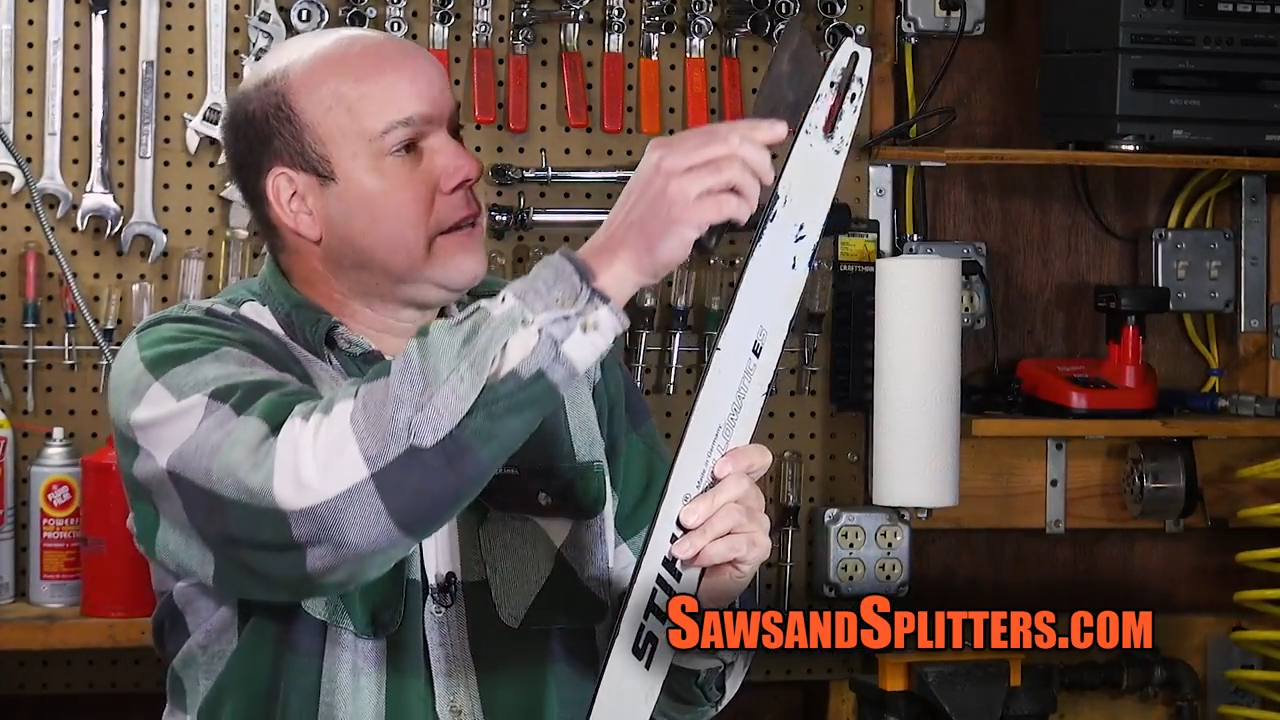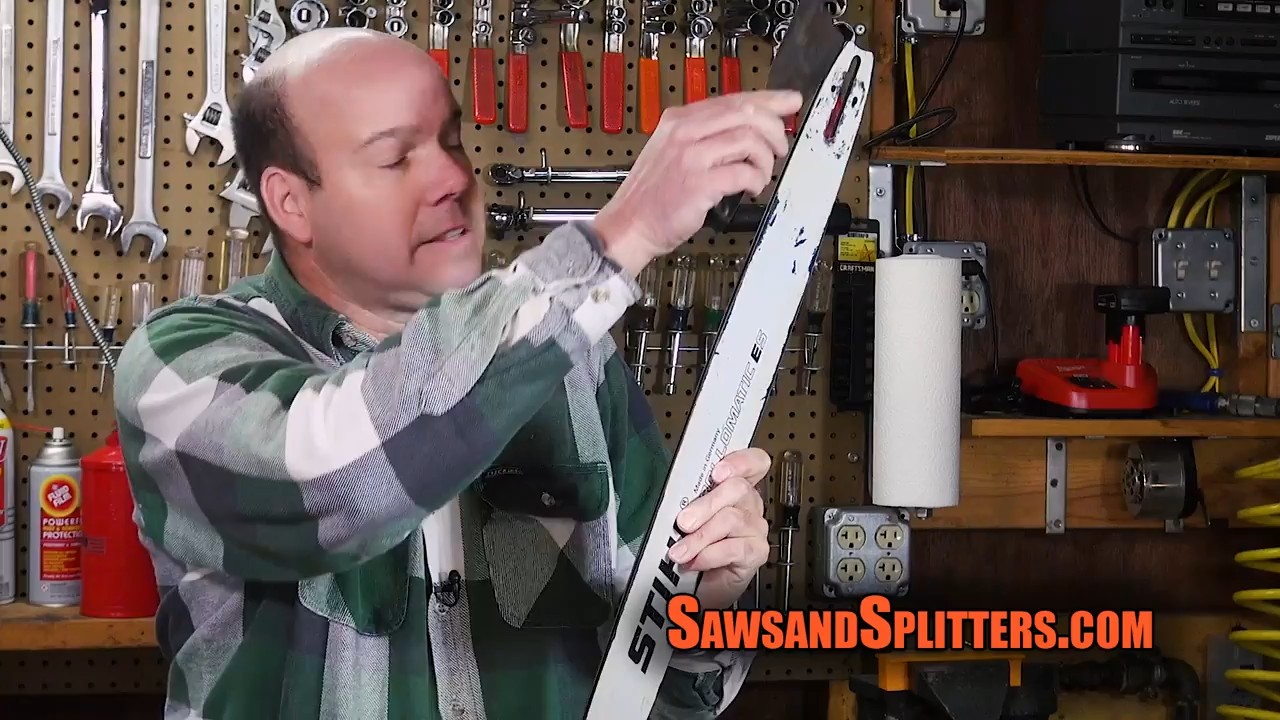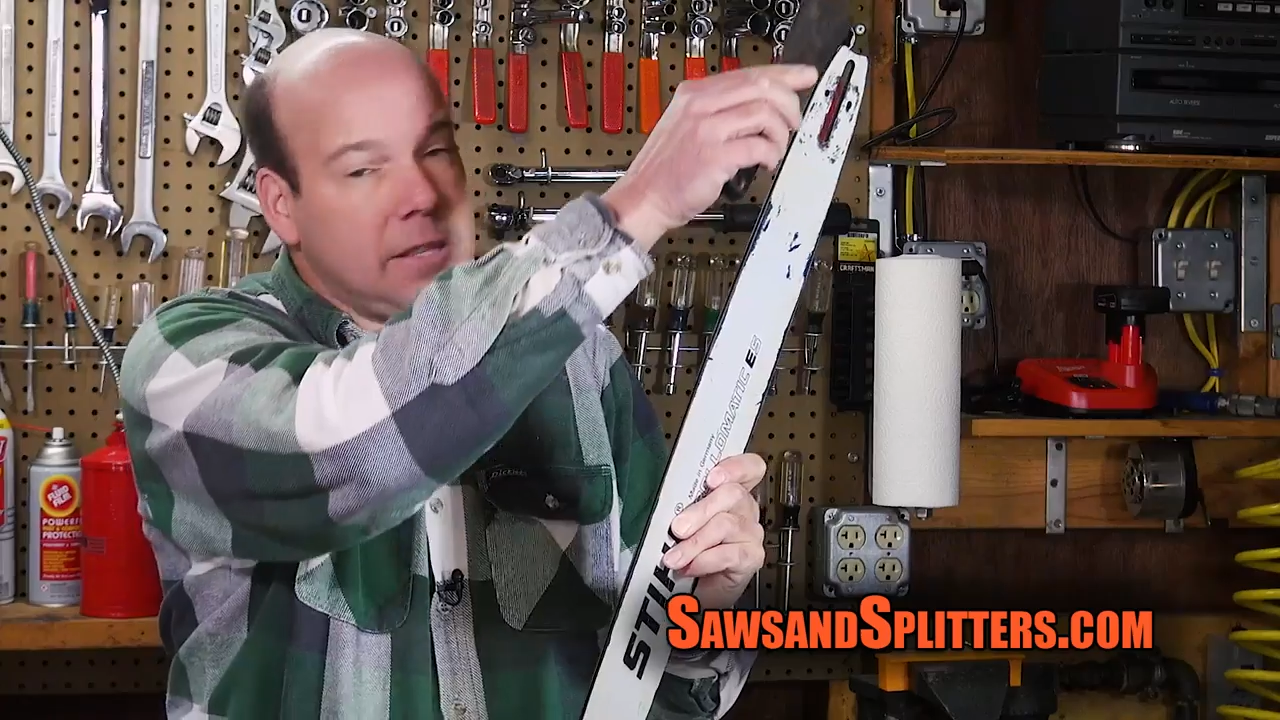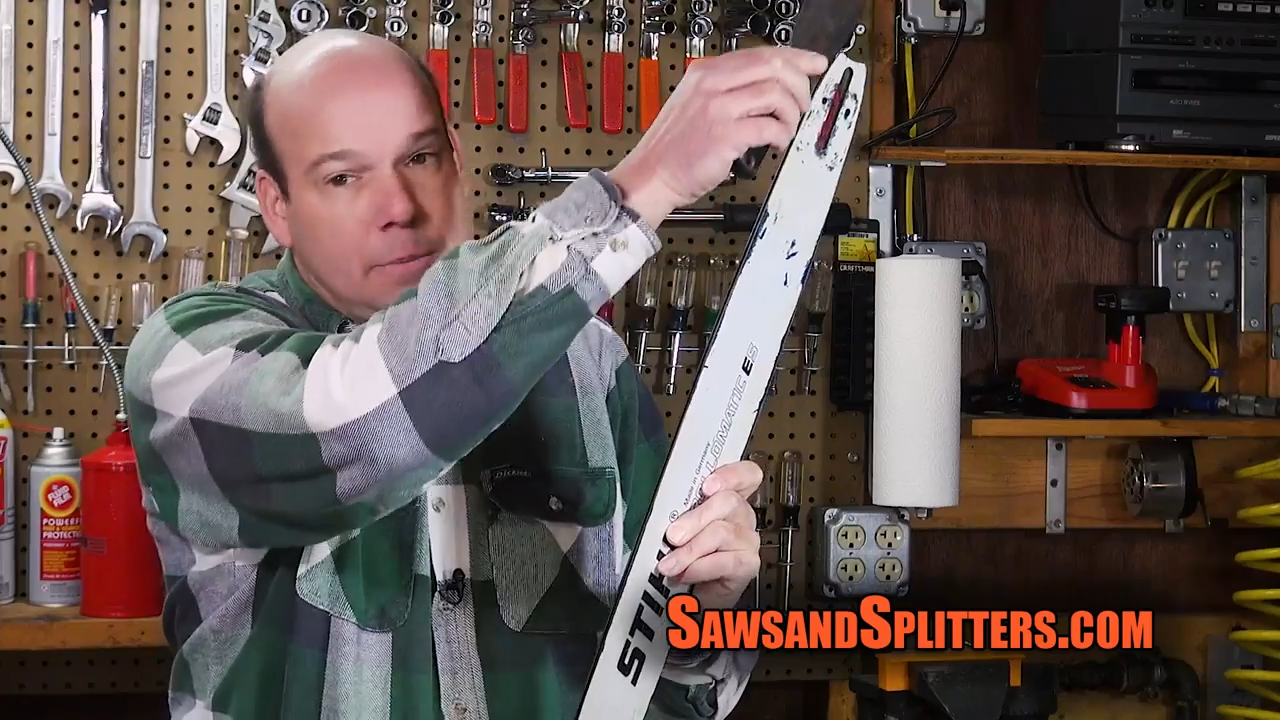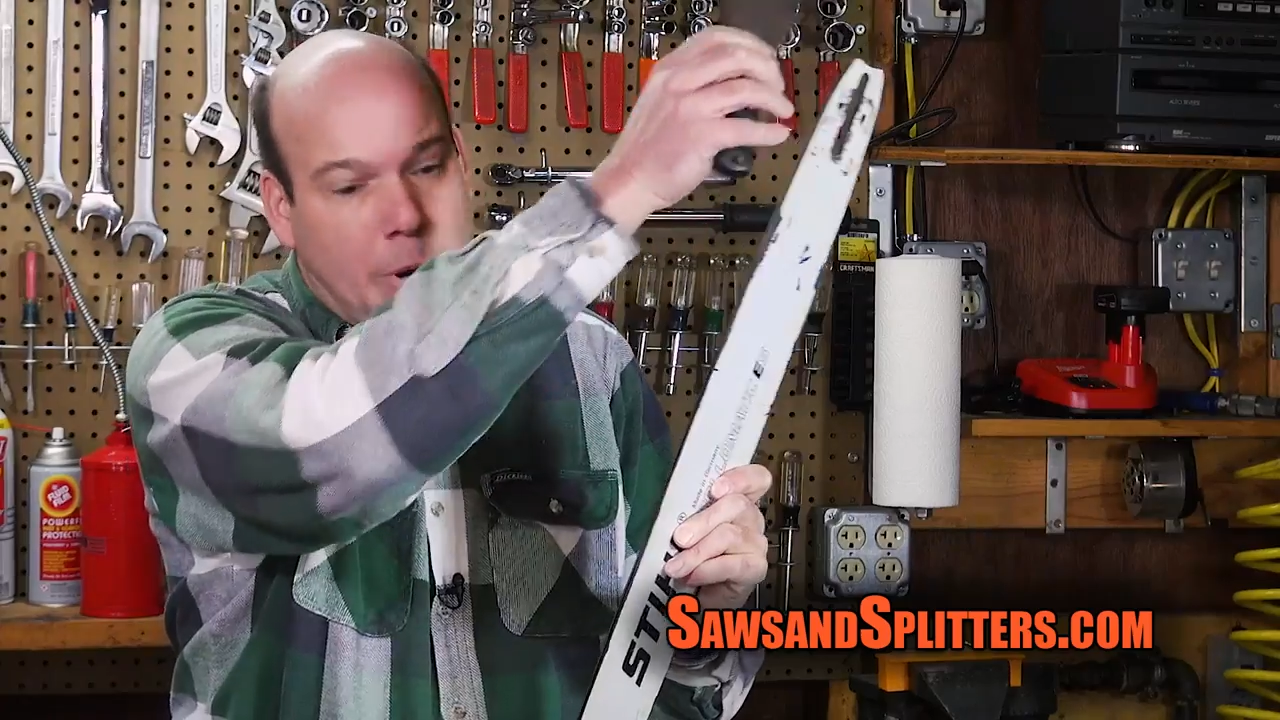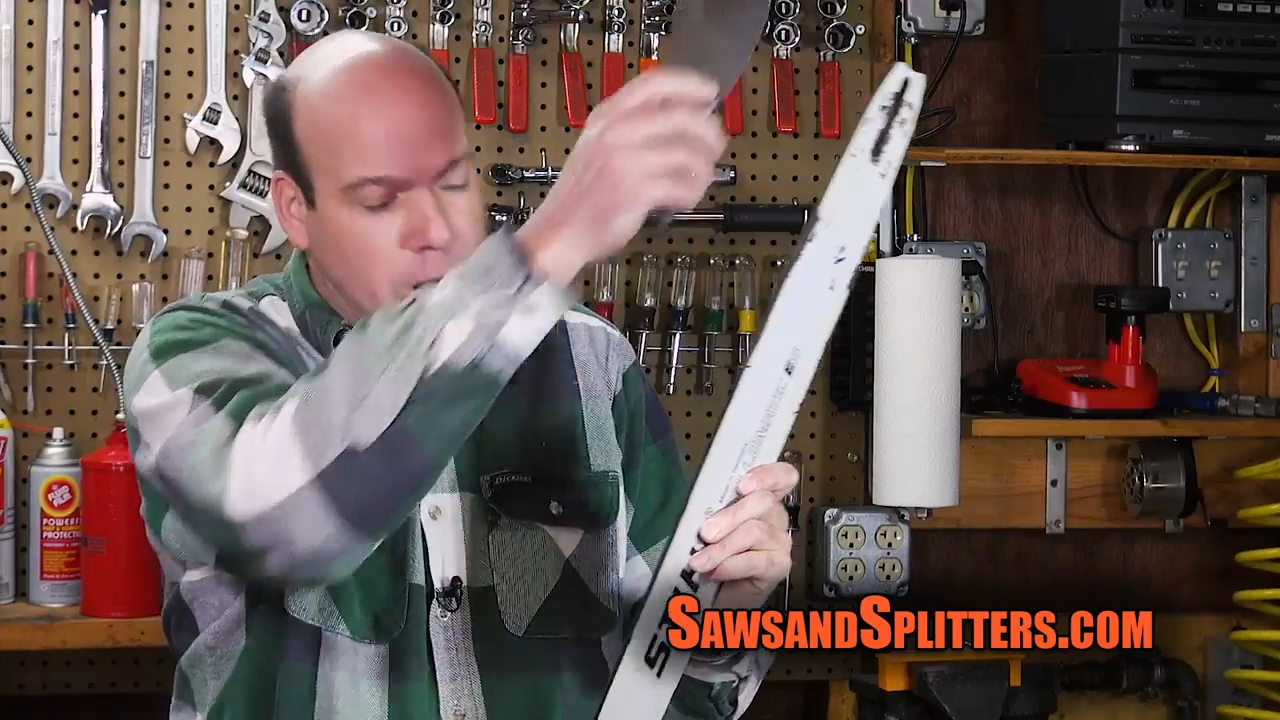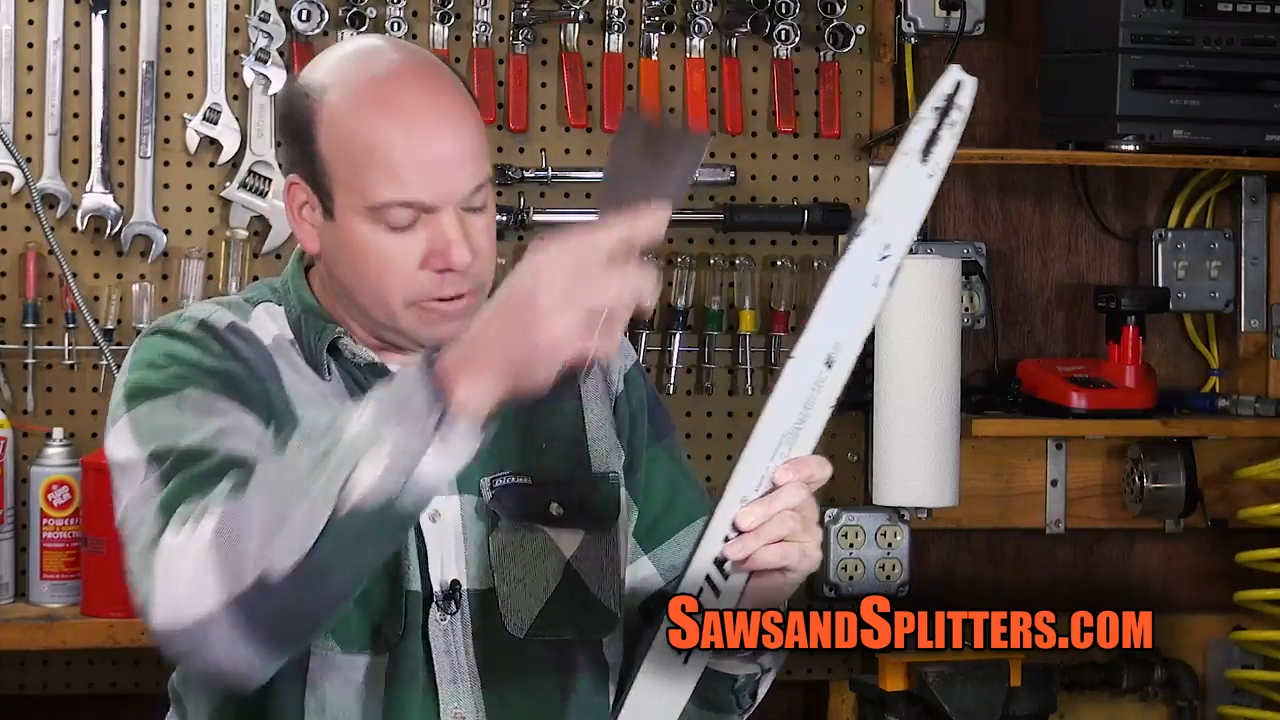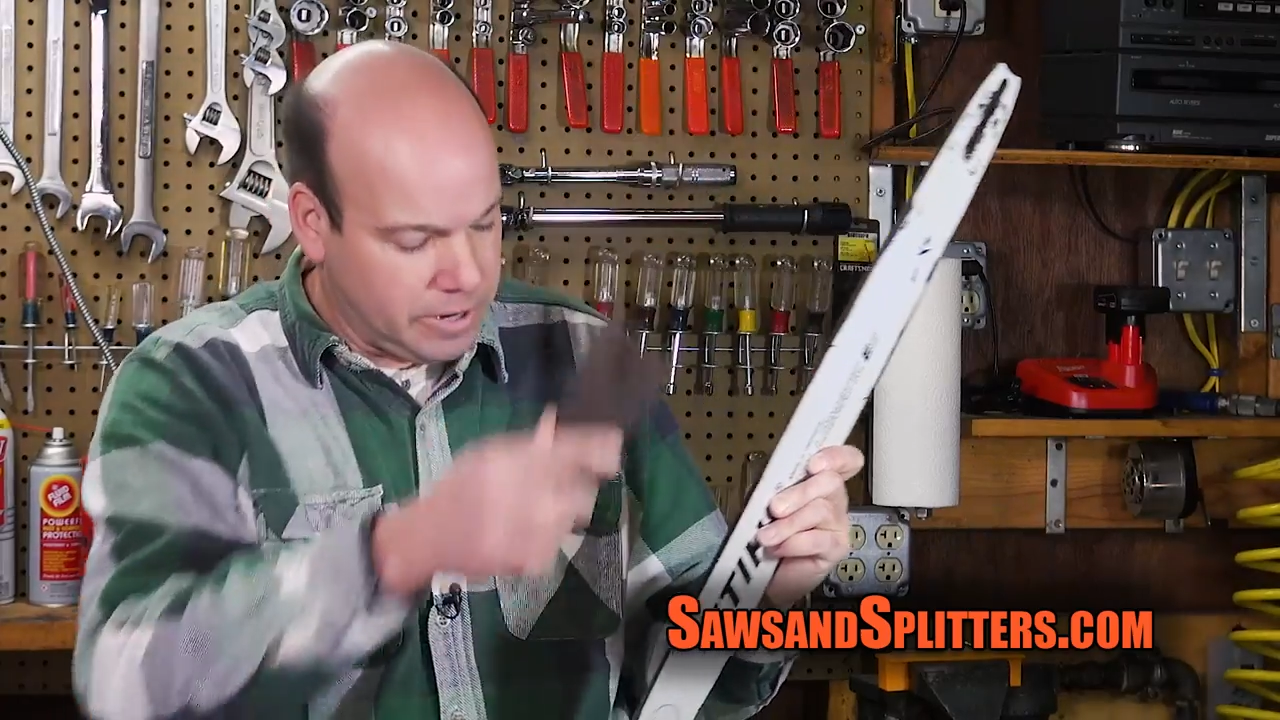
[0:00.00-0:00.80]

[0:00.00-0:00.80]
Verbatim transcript: that's in the bar